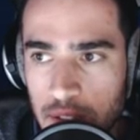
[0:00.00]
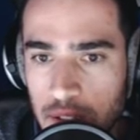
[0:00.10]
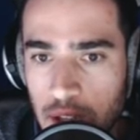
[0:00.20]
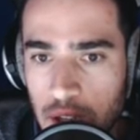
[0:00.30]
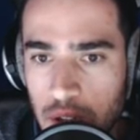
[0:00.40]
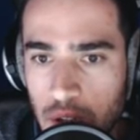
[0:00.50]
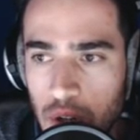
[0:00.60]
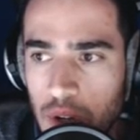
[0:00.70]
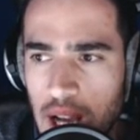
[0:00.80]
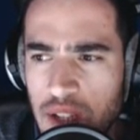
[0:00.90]
Uh,
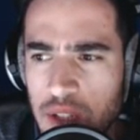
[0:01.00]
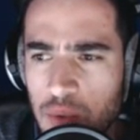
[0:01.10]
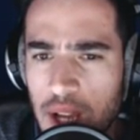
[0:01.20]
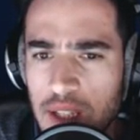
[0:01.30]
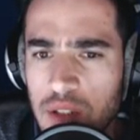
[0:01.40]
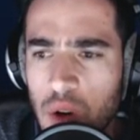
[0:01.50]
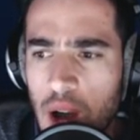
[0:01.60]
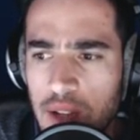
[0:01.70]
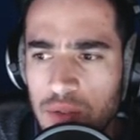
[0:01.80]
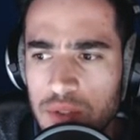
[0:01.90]
oh, actually, do I? No,
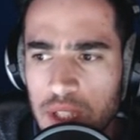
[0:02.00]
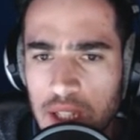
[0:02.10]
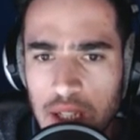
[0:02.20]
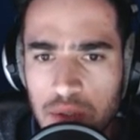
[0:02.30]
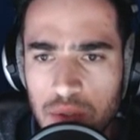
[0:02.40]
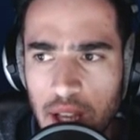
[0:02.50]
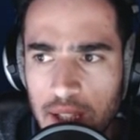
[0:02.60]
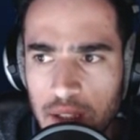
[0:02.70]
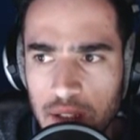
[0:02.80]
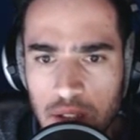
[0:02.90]
I don't need that tool
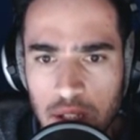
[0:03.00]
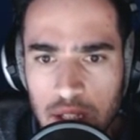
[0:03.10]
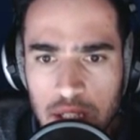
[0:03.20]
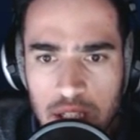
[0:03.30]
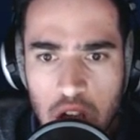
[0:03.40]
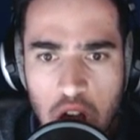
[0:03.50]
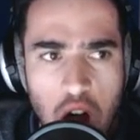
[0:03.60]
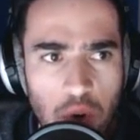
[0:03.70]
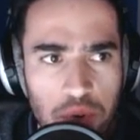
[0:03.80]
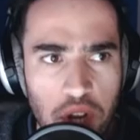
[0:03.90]
handle.
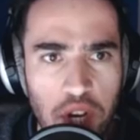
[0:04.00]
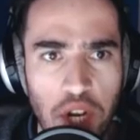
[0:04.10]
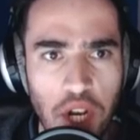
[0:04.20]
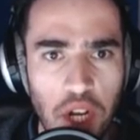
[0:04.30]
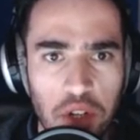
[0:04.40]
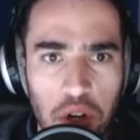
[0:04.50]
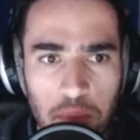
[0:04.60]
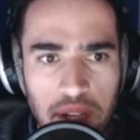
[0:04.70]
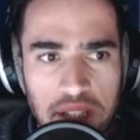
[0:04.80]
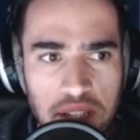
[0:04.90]
No! No, no, no, no, no.
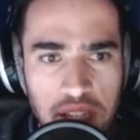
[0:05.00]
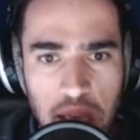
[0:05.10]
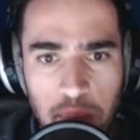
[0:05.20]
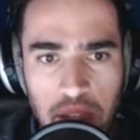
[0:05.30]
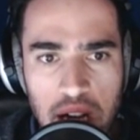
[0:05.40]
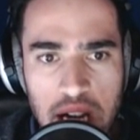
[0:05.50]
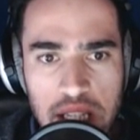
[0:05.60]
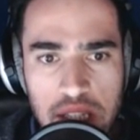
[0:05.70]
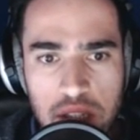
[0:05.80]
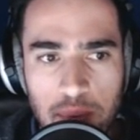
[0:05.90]
Nobody's escaping,
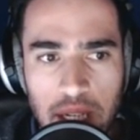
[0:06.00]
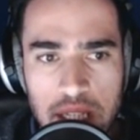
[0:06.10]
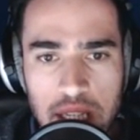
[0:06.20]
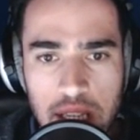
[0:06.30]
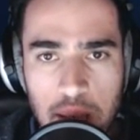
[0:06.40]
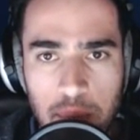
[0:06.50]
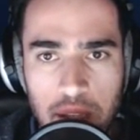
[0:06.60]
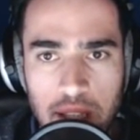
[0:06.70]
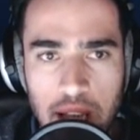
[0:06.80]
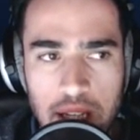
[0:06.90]
guys. Nobody is
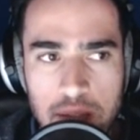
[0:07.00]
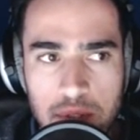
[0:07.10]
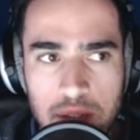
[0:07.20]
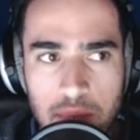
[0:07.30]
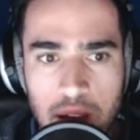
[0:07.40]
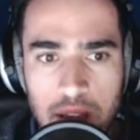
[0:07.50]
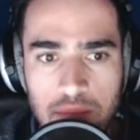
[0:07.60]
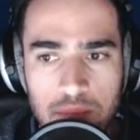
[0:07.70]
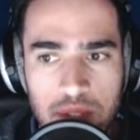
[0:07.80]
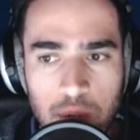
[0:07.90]
escaping. That is just my
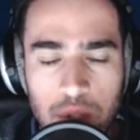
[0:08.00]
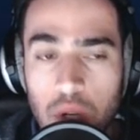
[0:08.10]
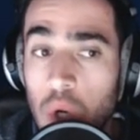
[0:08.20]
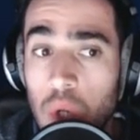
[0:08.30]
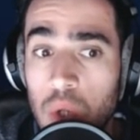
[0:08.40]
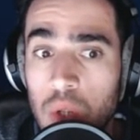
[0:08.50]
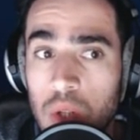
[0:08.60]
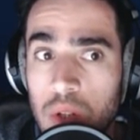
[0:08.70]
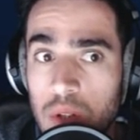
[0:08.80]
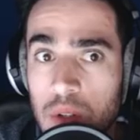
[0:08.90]
secret hole.
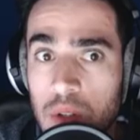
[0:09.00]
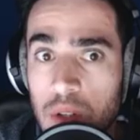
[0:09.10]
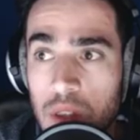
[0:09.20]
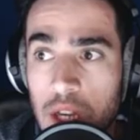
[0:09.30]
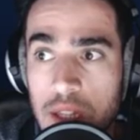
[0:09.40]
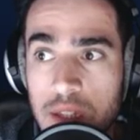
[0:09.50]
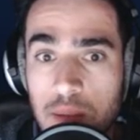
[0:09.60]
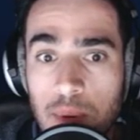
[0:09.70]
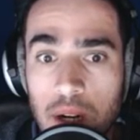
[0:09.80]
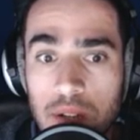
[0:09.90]
That's
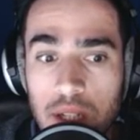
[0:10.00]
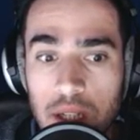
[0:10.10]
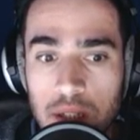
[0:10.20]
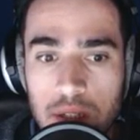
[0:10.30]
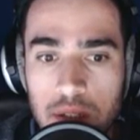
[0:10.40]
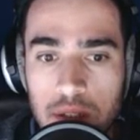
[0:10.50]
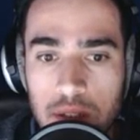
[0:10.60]
about it.